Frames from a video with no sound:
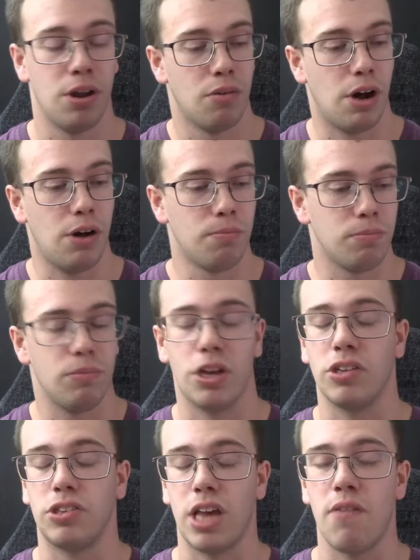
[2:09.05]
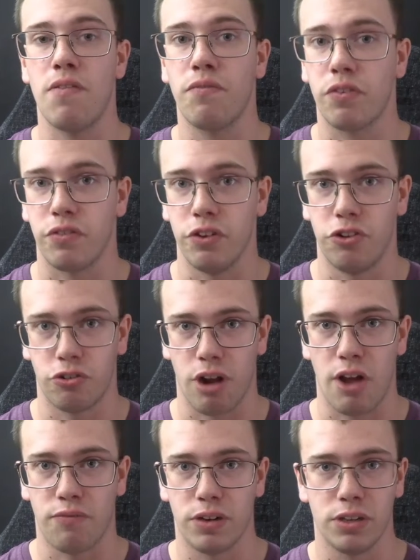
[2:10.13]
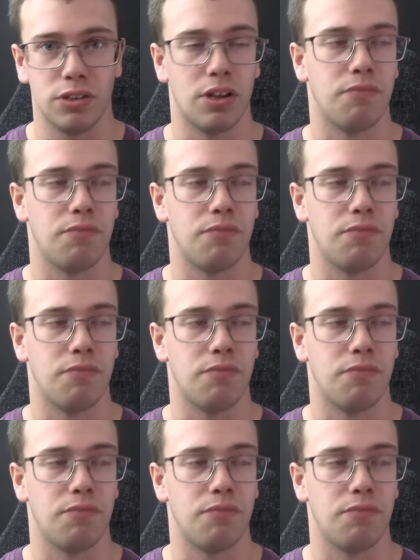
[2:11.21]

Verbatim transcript: Well, you could save it for future reference